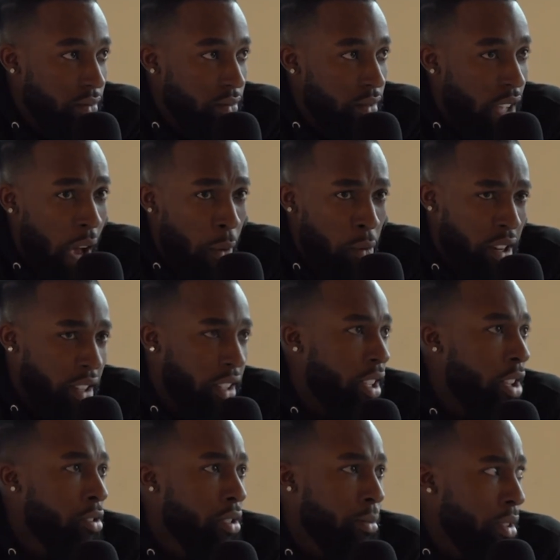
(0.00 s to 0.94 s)
I would have
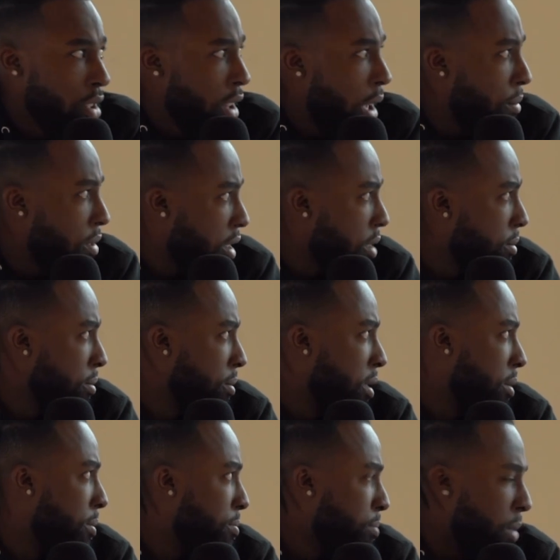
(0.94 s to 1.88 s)
killed to be able to
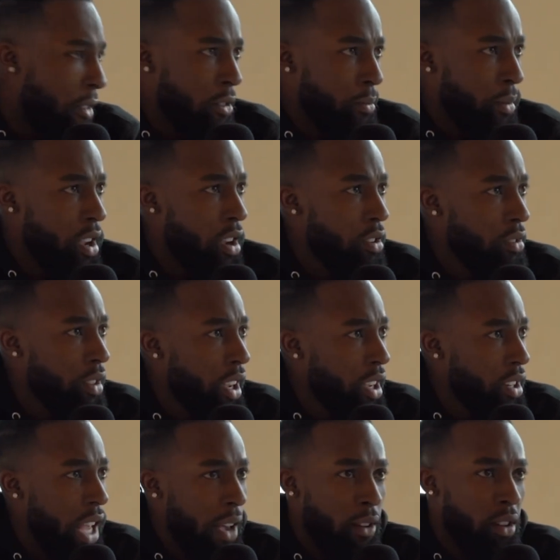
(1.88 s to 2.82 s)
be from here, like,
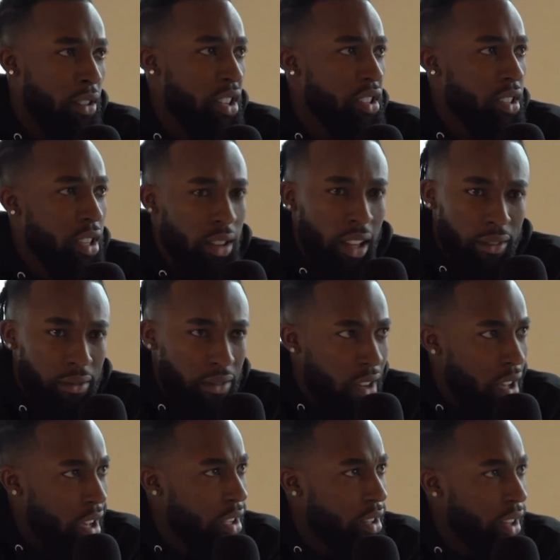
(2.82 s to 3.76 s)
and have all this shit. Like,
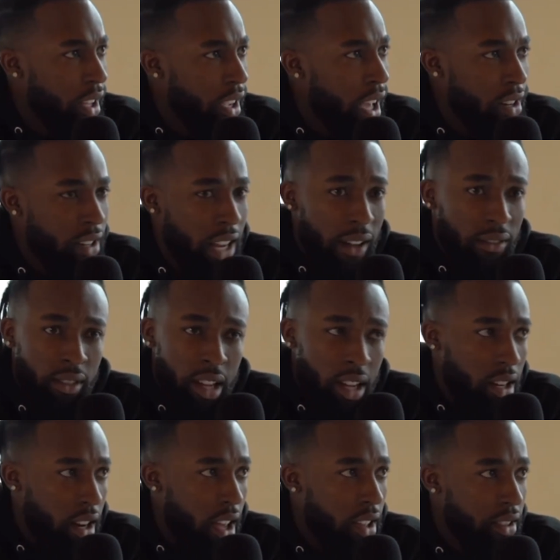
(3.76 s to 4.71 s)
fuck, like, I didn't have none
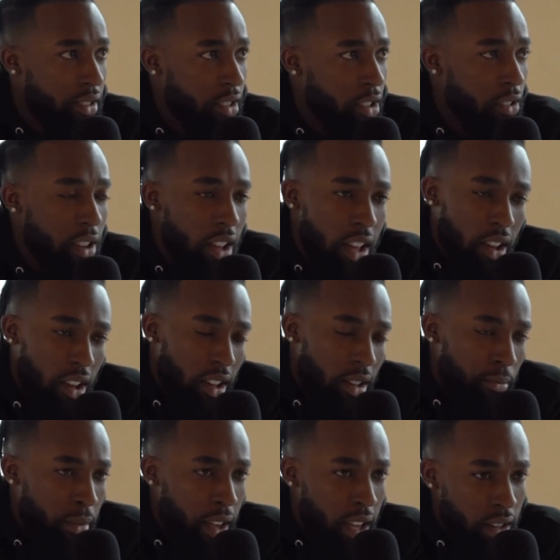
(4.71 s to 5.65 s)
of that. So,
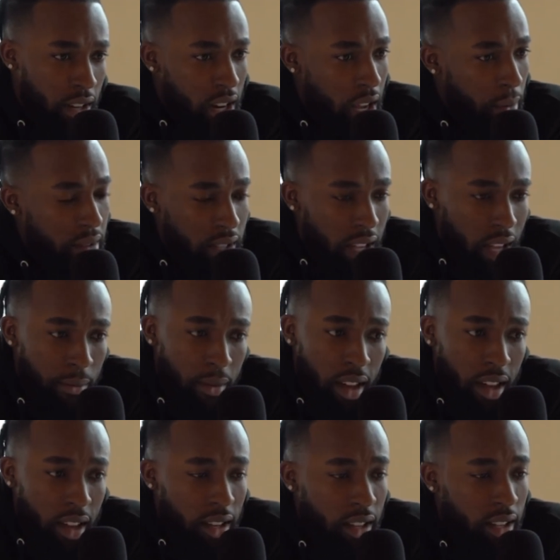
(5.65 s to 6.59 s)
being there, I was like,
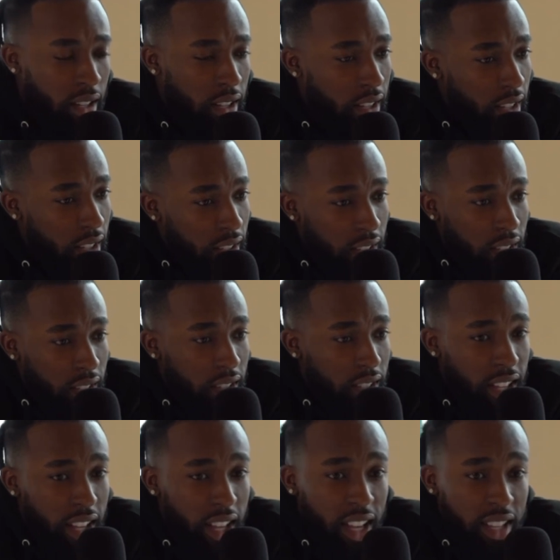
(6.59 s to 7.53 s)
man,
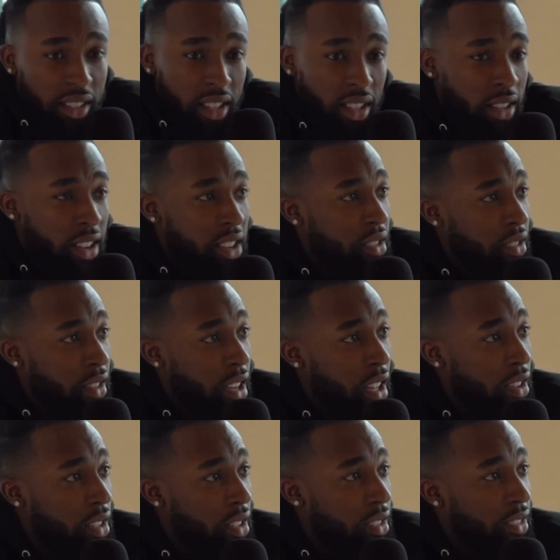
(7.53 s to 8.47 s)
it's either this or
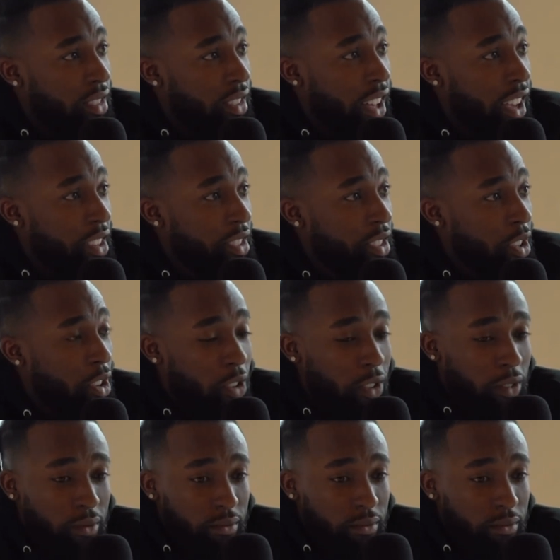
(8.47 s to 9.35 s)
nothing. Like, so,